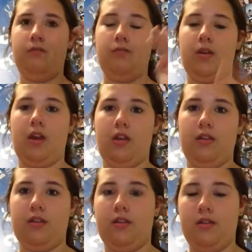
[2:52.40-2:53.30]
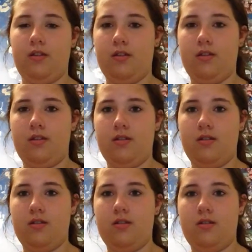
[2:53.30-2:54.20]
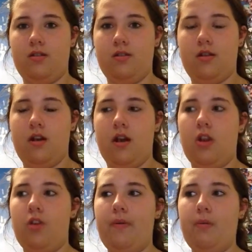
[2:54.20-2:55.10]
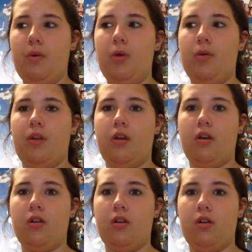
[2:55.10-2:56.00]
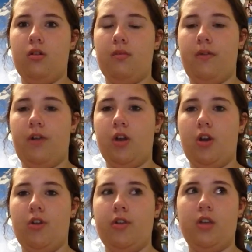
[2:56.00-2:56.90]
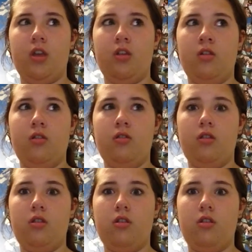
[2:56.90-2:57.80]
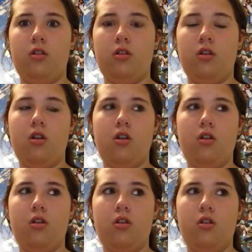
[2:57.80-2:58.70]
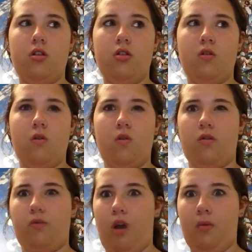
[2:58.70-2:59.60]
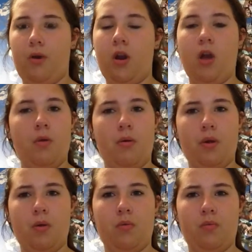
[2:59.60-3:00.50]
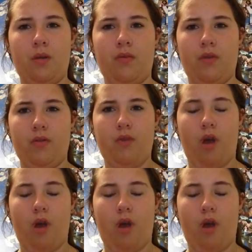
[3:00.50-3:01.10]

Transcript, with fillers: Because I don't know if I'm going with uh, my friend Austin this year or Robert. I'll probably go with my friend